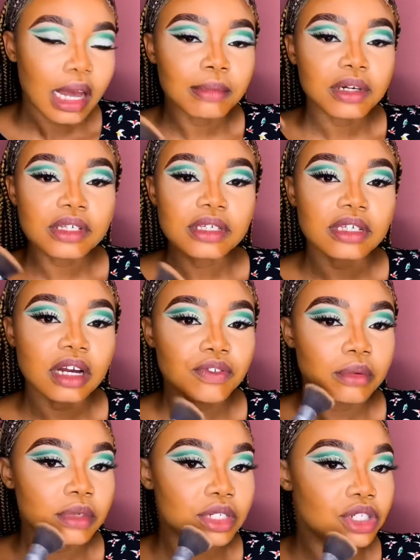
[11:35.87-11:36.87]
to start from
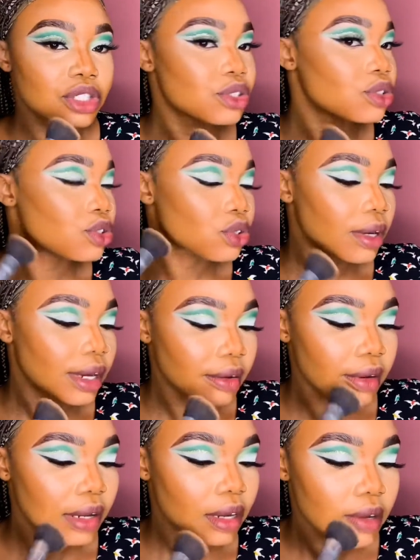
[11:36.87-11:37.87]
the chin to jaw
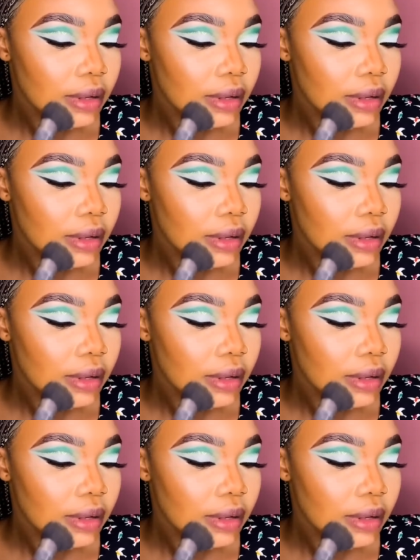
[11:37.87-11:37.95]
area.